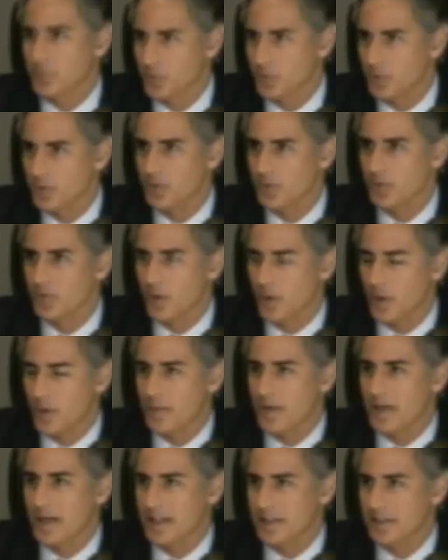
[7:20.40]
improve our
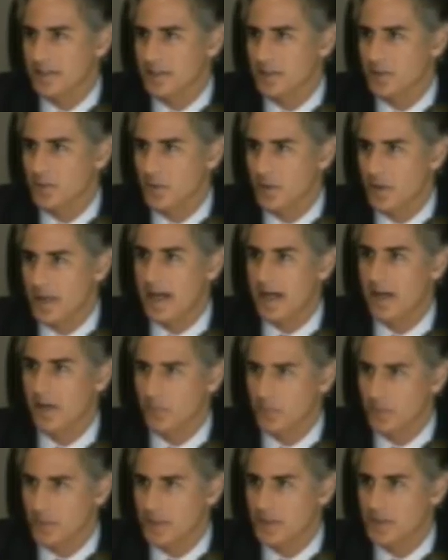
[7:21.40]
bilingual
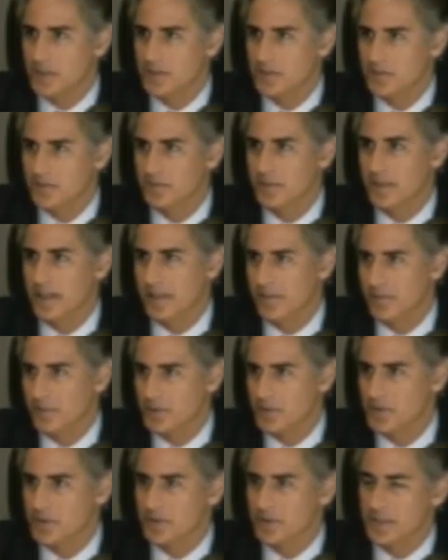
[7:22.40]
outreach
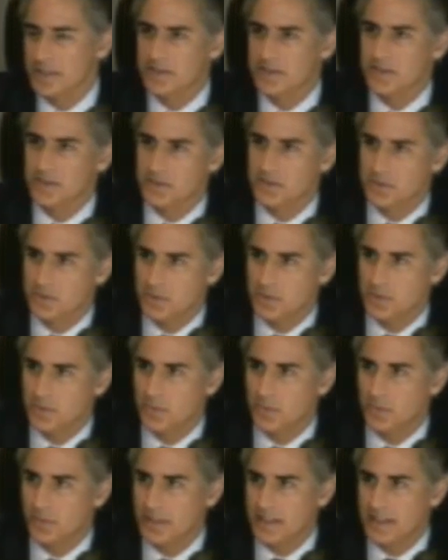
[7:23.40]
efforts. Let's
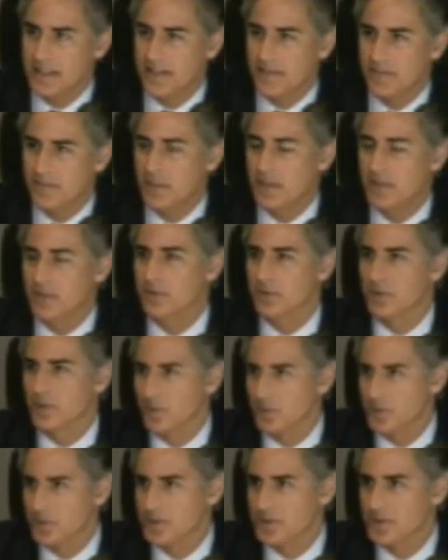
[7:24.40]
assume we have better
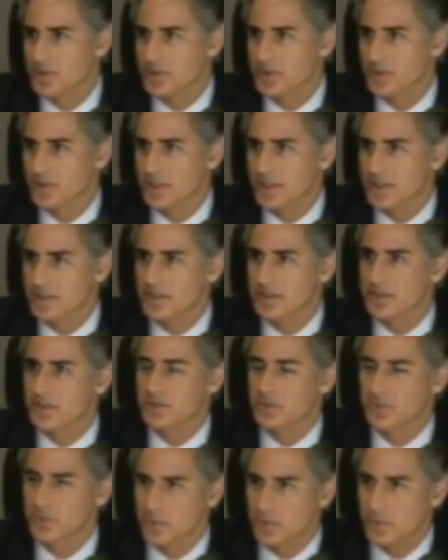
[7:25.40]
notices. Let's
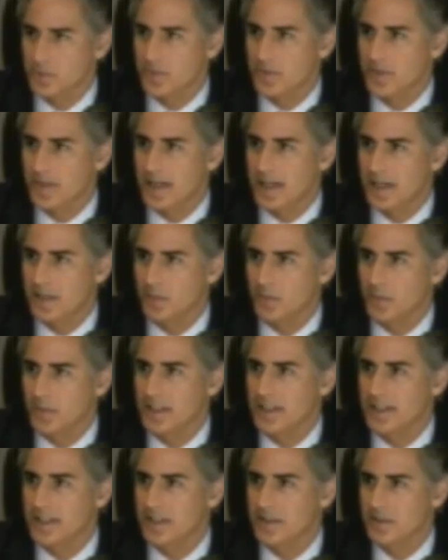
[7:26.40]
assume that
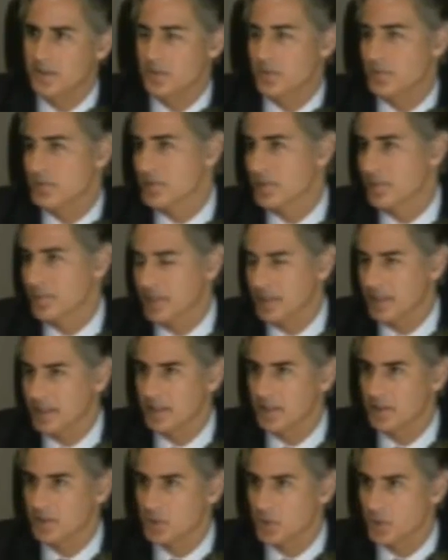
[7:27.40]
we can do something
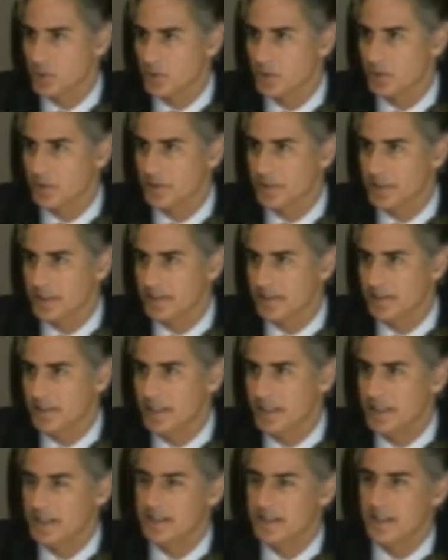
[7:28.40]
internally
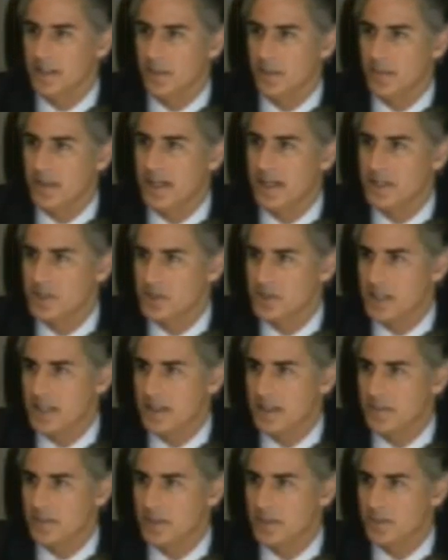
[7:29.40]
to help
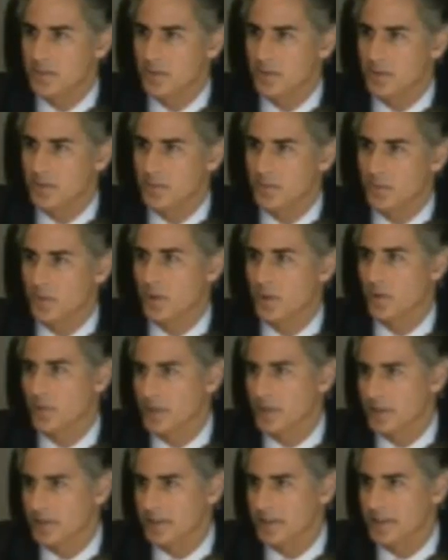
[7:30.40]
educate people more
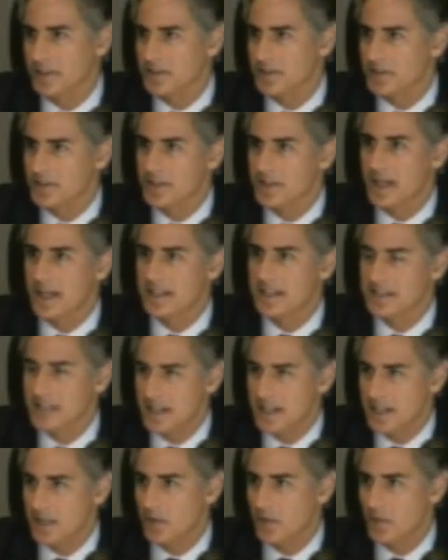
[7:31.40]
quickly. Does that
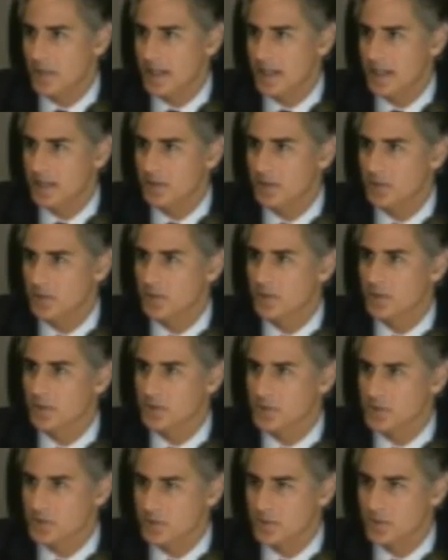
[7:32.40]
take away your
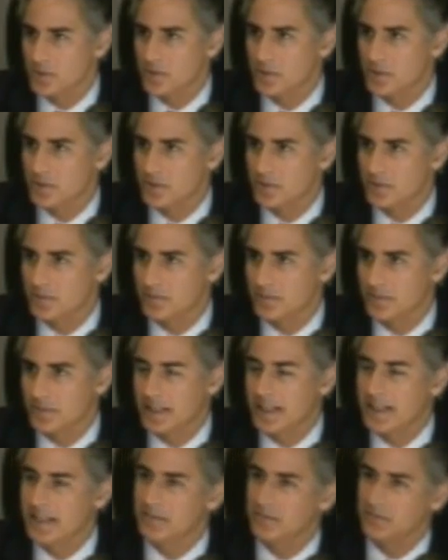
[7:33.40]
concern
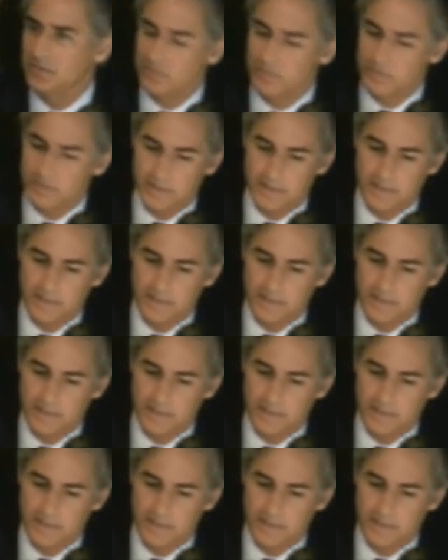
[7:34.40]
and